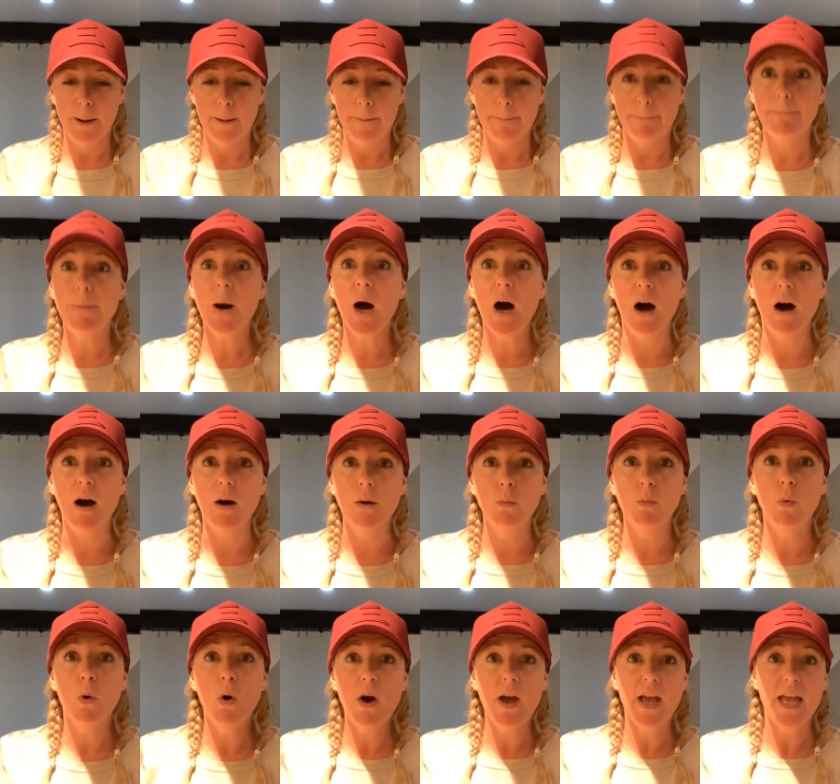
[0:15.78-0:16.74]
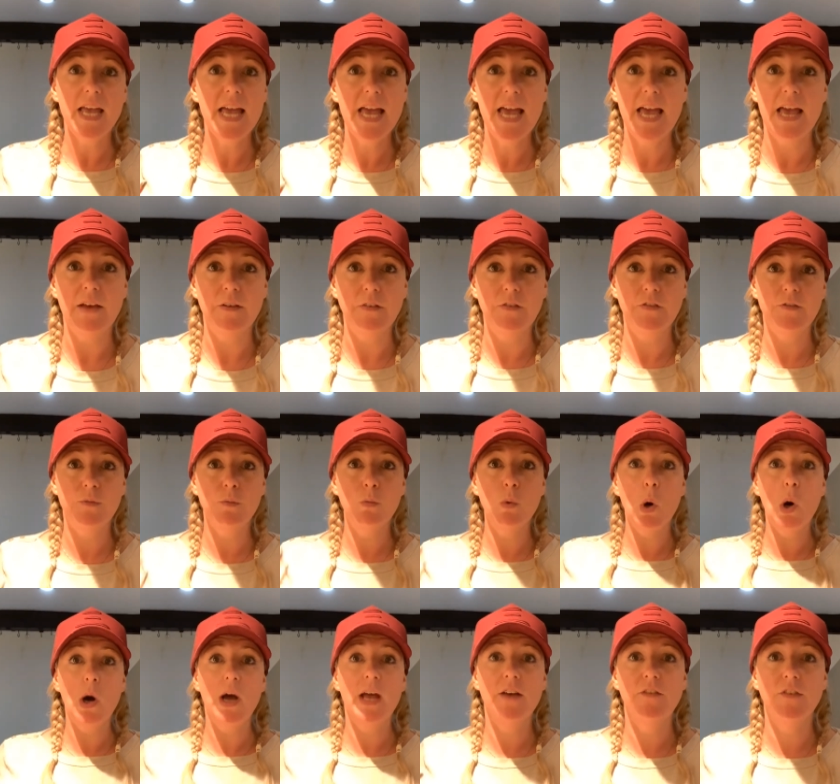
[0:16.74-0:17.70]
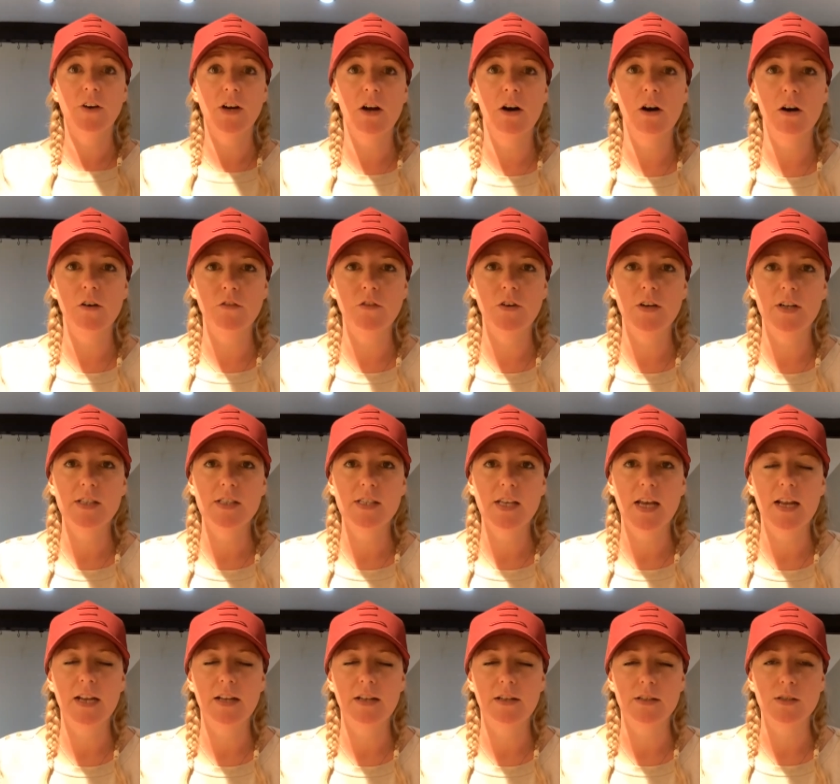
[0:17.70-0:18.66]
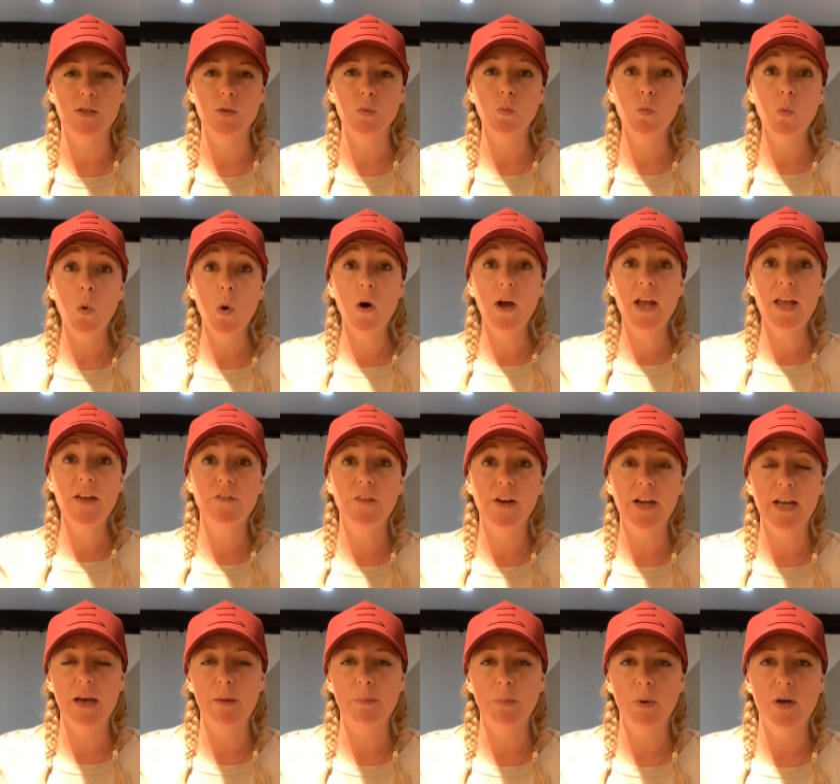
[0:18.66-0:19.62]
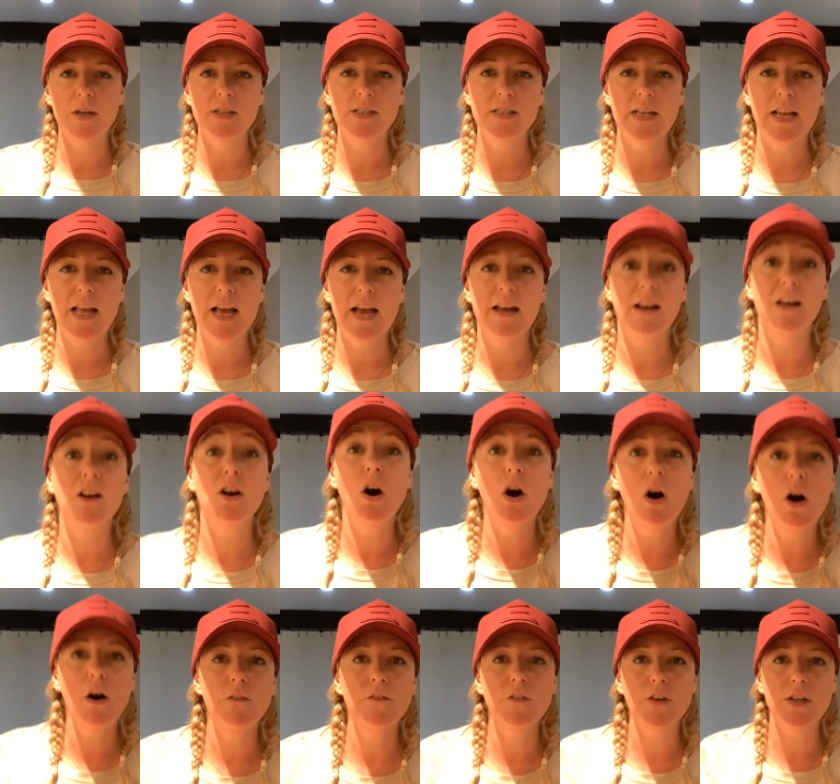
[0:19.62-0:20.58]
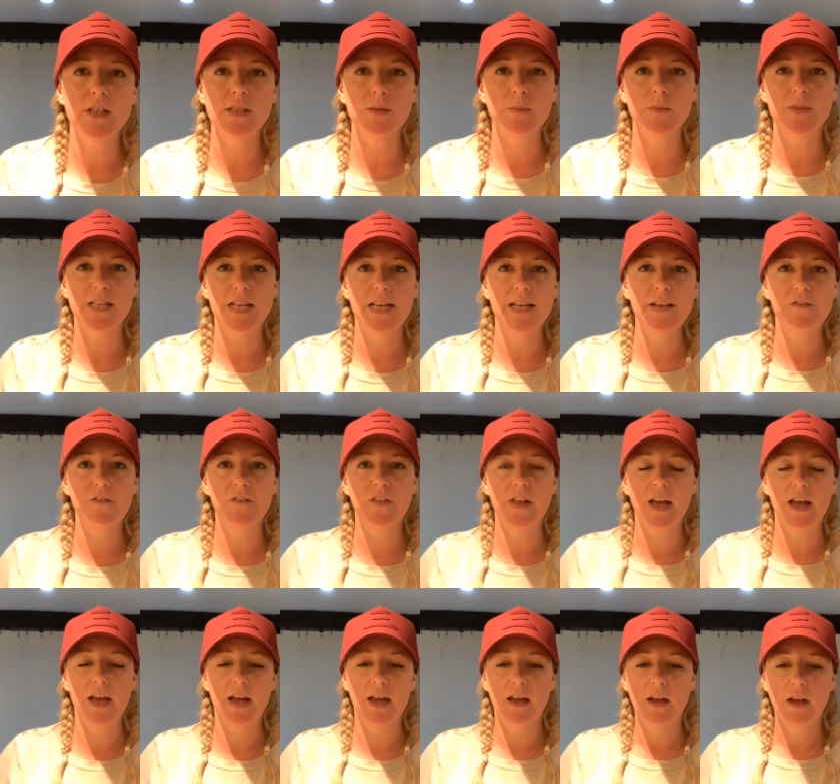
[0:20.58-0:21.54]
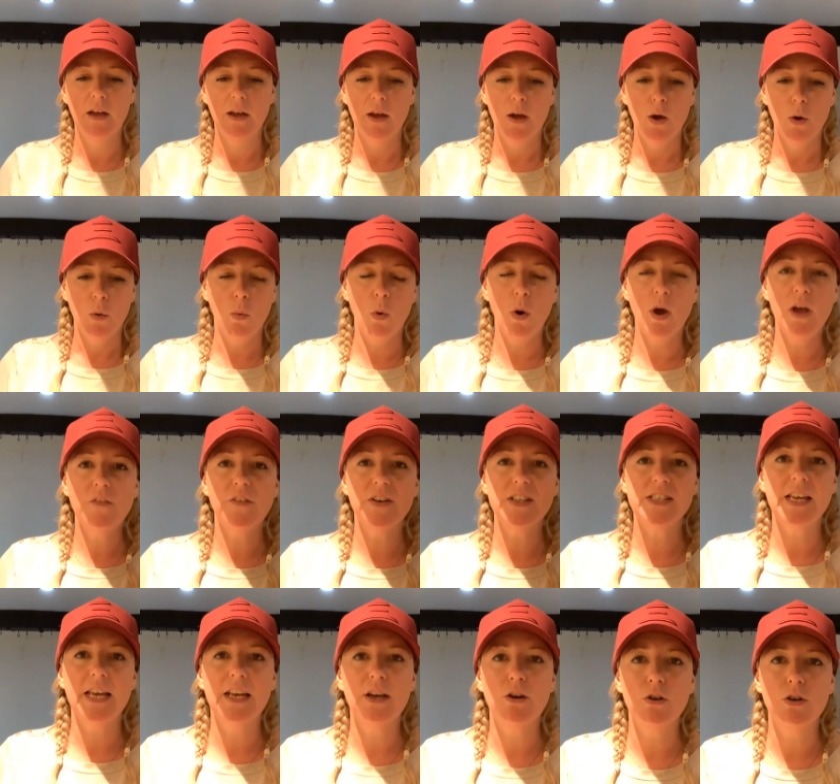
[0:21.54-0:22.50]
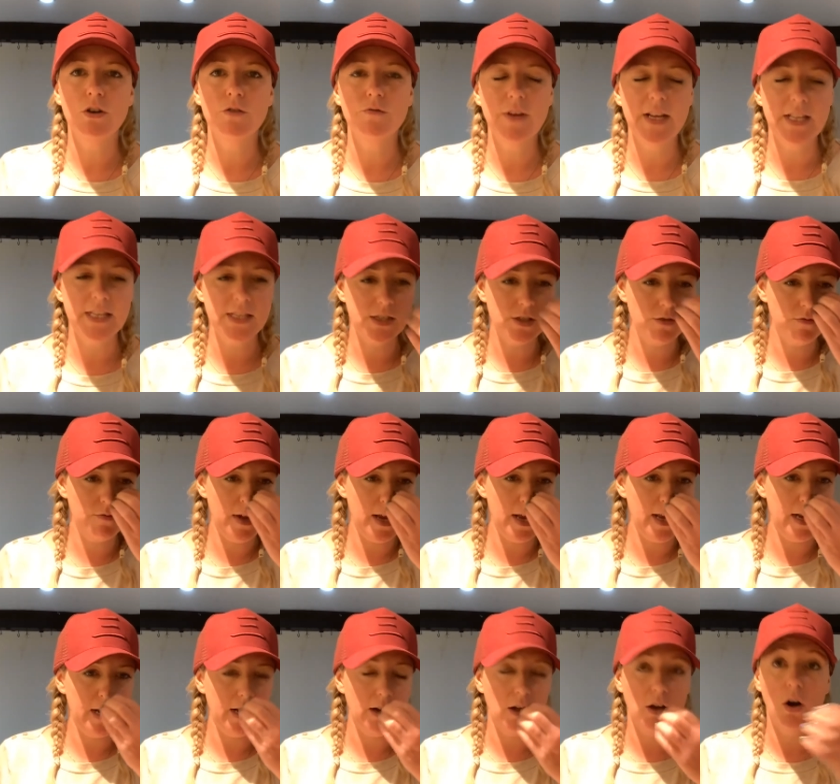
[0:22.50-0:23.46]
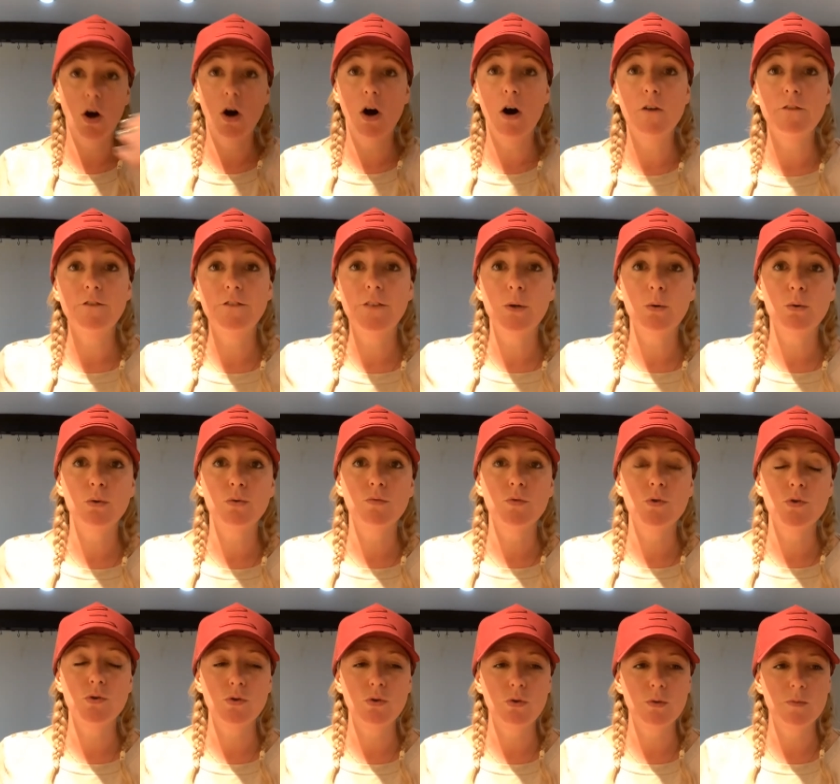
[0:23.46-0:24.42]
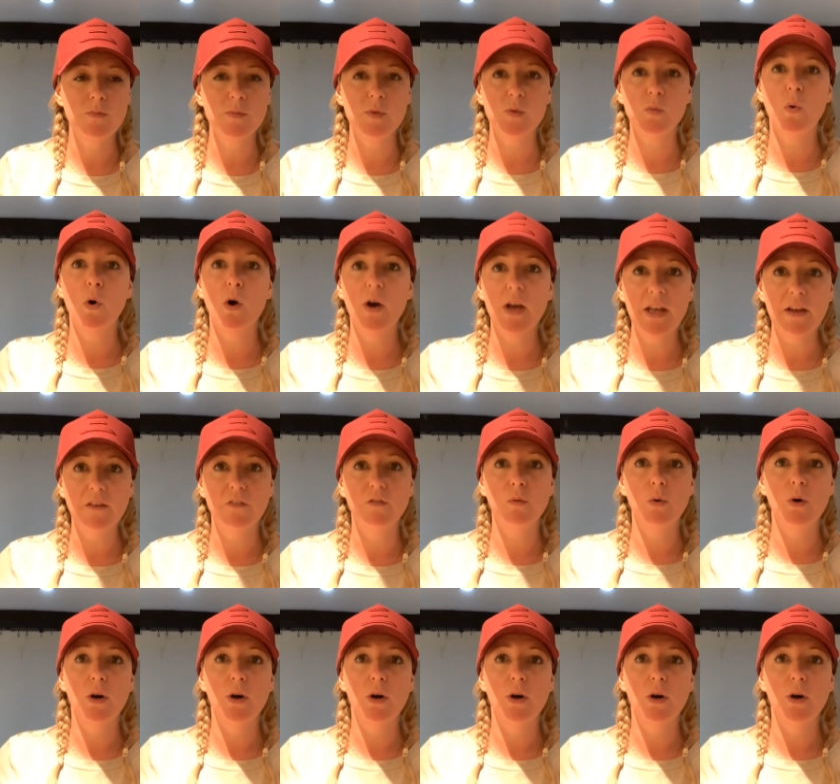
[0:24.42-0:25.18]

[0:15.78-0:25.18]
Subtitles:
But what if I can't find tenants? What if I get a buy to let and I can't find someone to live there? What if I take on a rent to rent and I can't fill the rooms? What if?